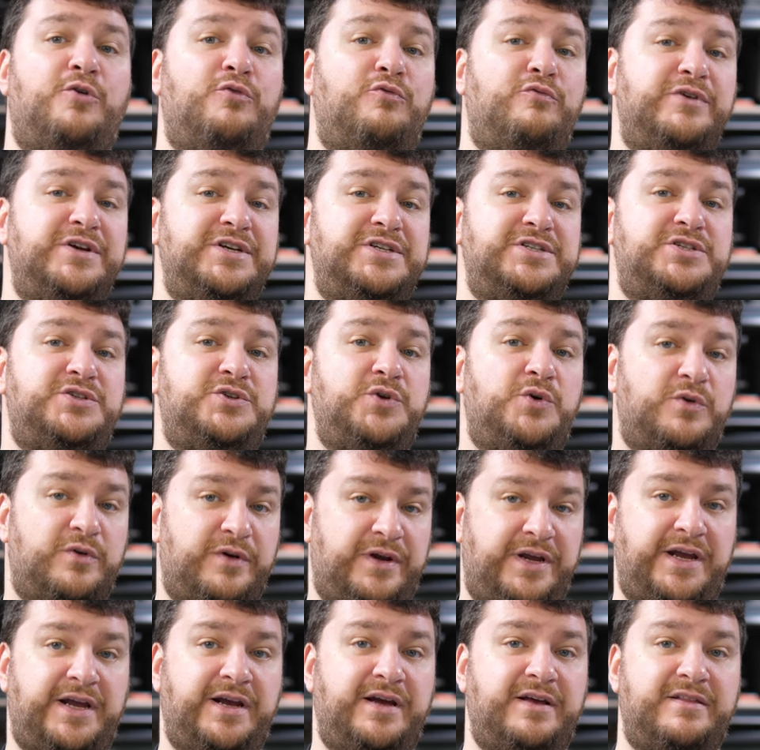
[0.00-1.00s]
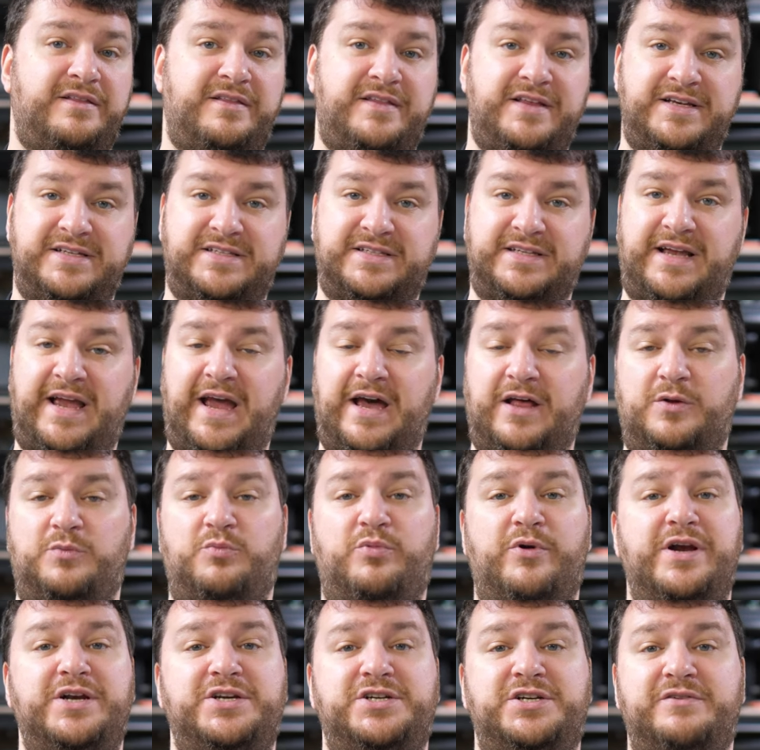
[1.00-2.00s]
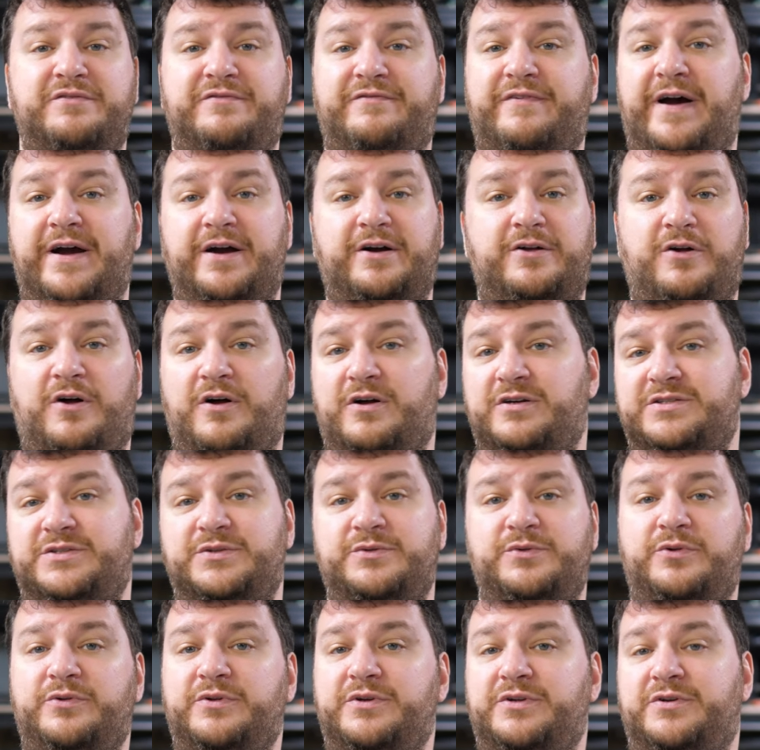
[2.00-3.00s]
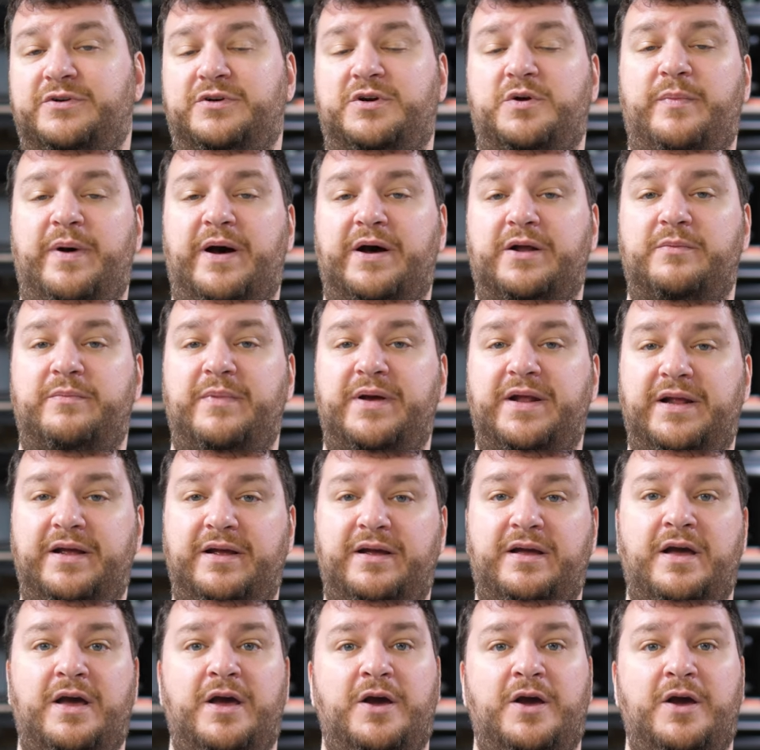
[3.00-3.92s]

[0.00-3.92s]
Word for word: restoring this calibration file also only took about a minute,